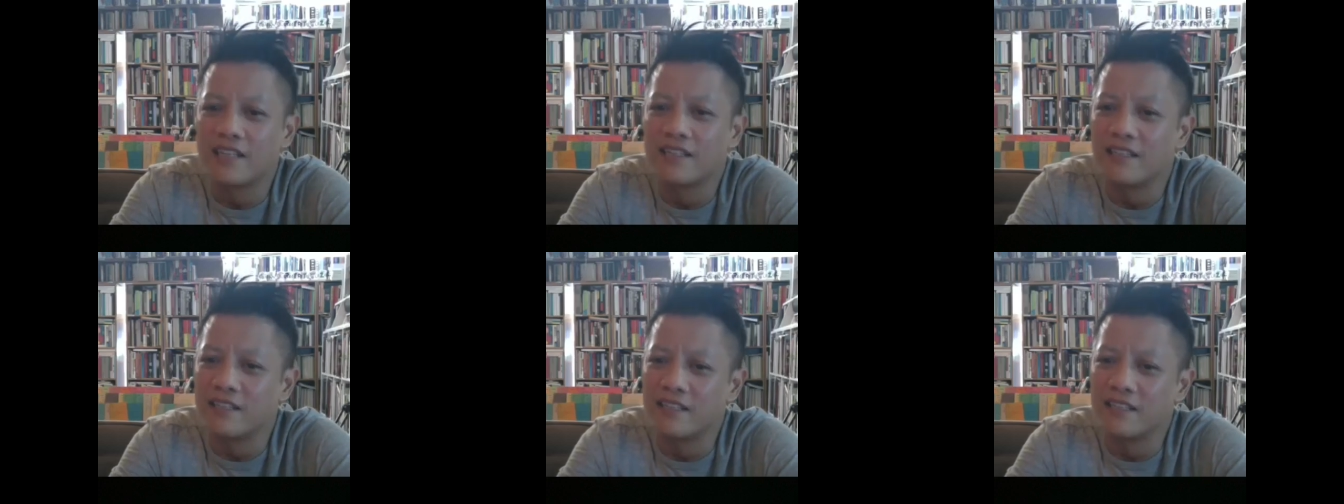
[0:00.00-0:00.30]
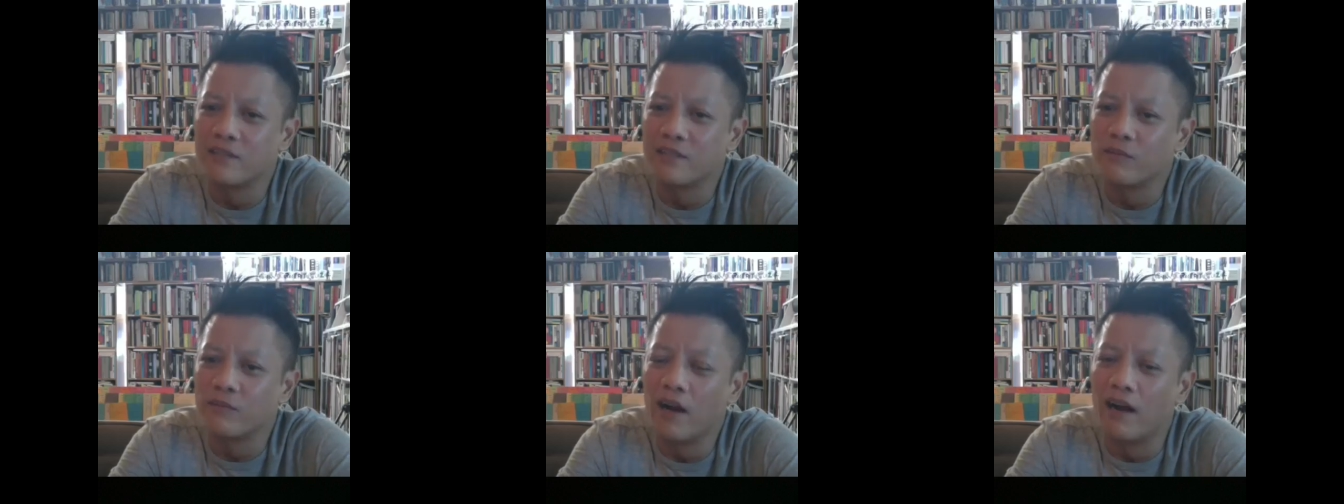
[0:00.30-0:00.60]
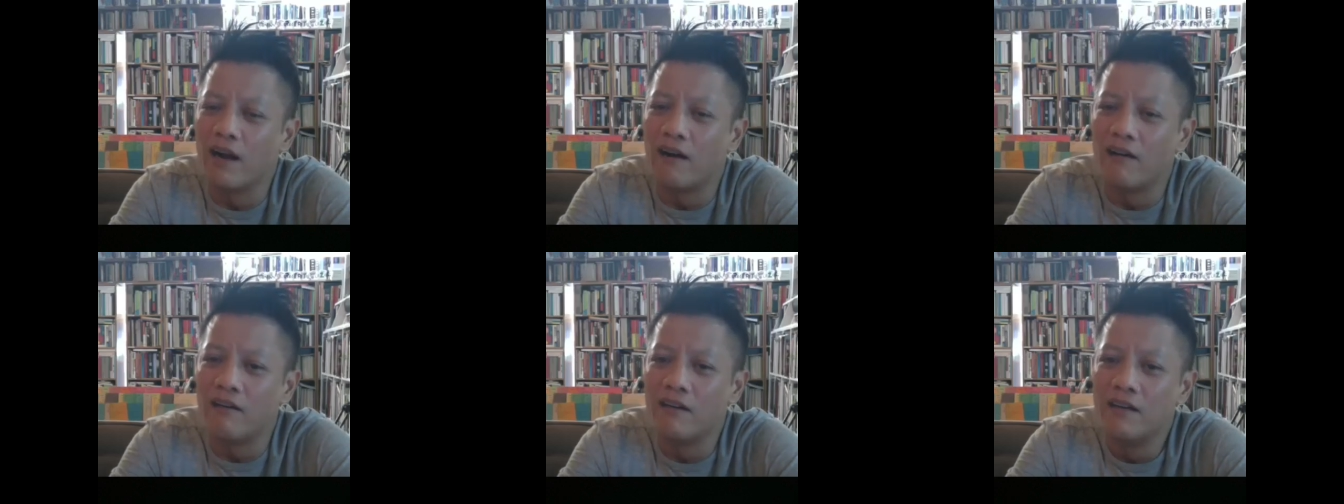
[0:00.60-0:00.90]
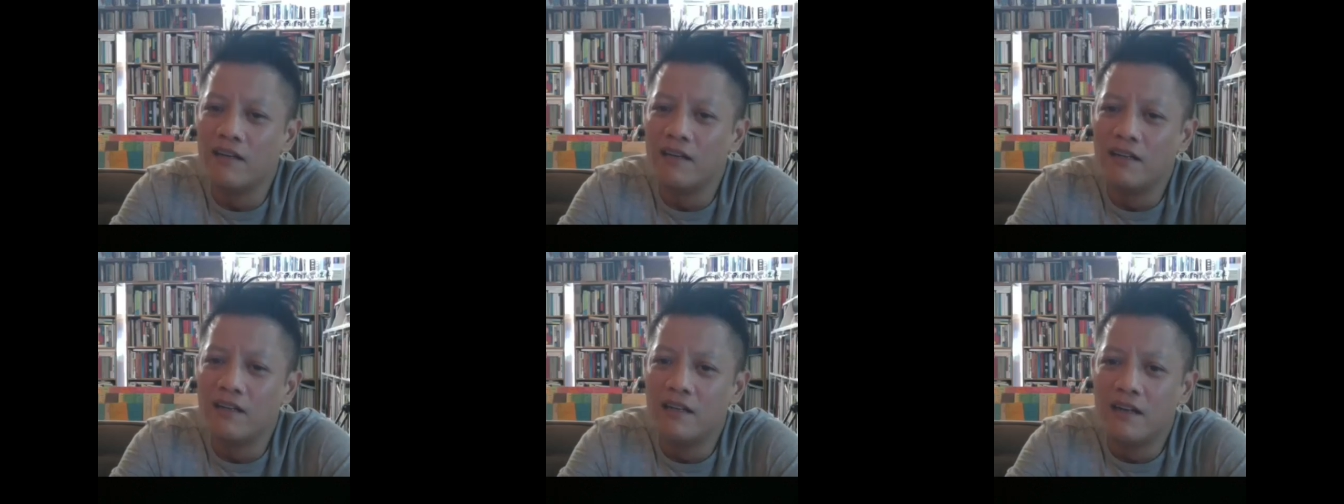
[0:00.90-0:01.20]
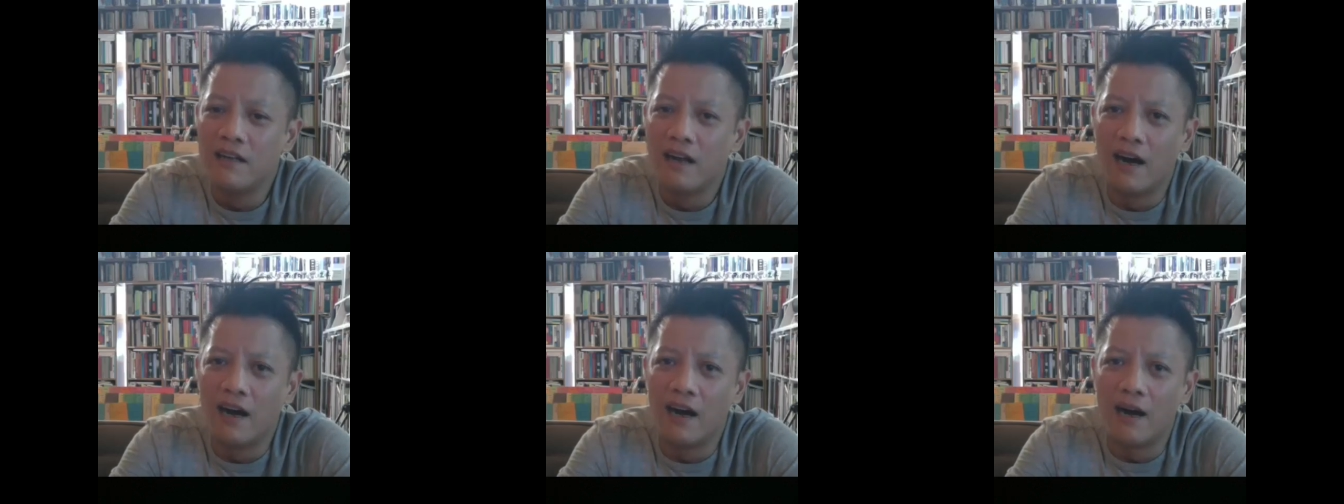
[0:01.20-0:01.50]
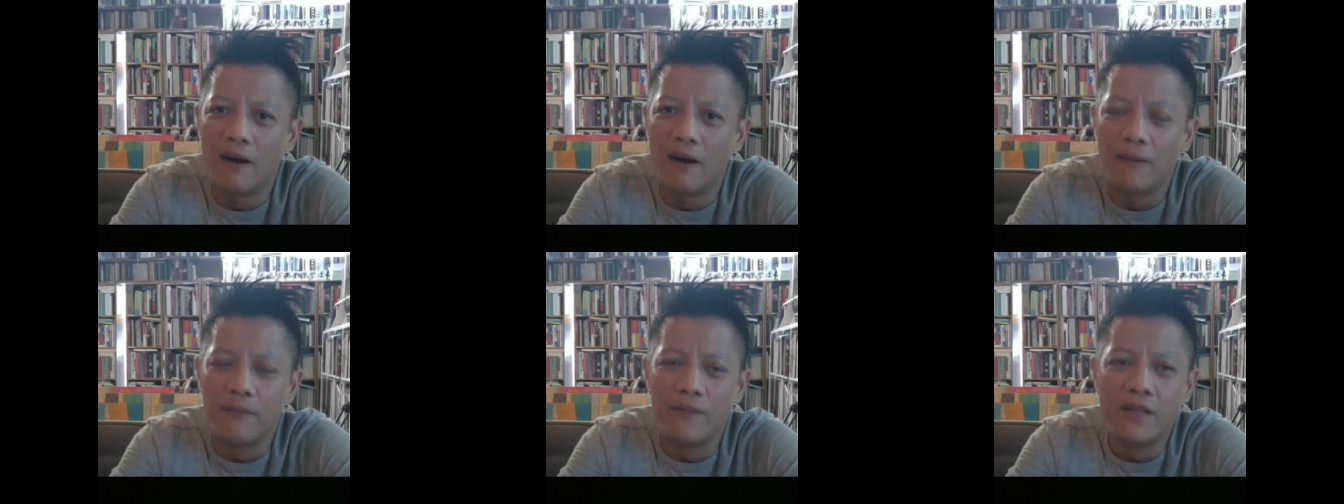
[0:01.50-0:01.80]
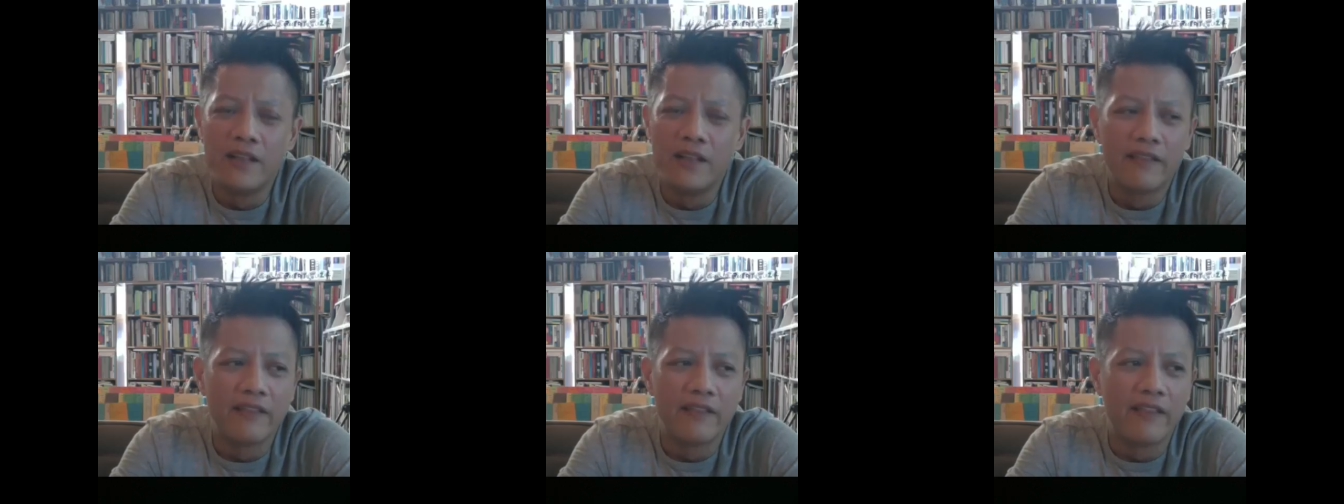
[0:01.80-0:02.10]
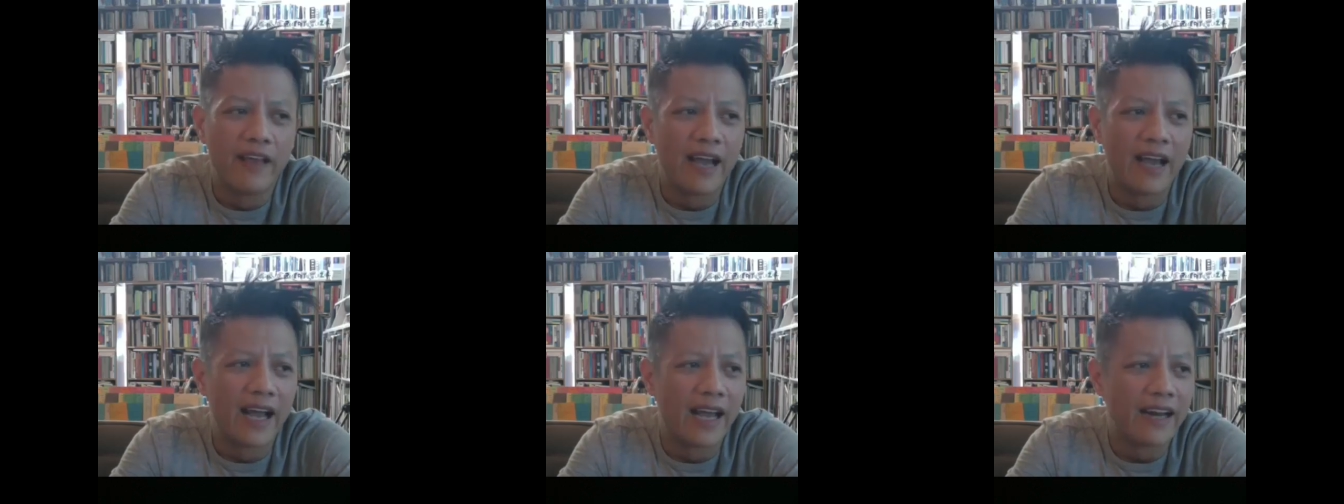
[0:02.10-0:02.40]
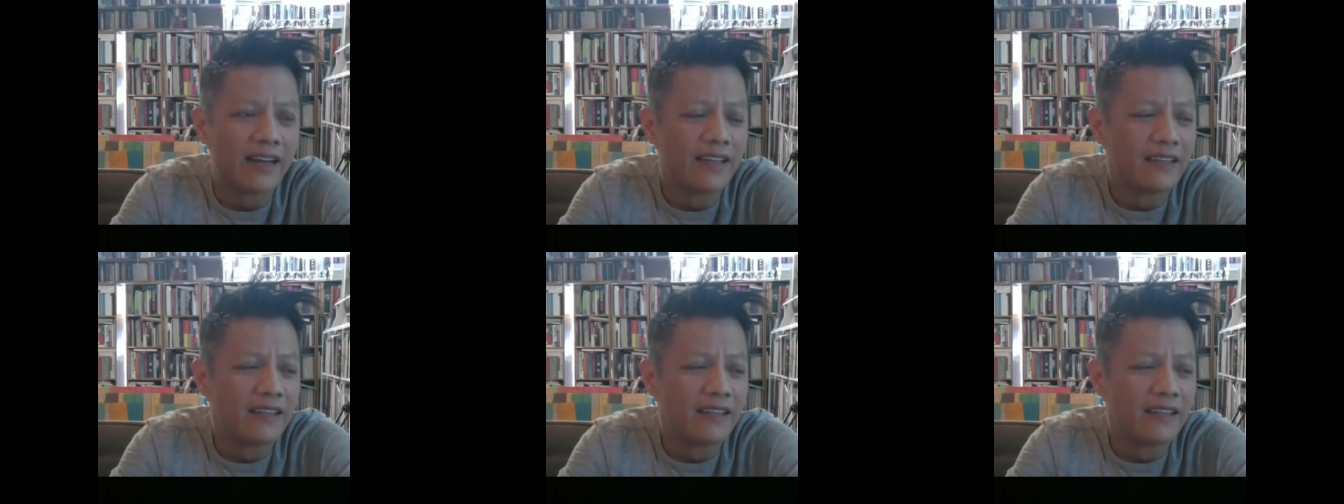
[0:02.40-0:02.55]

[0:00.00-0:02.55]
this as well, um, that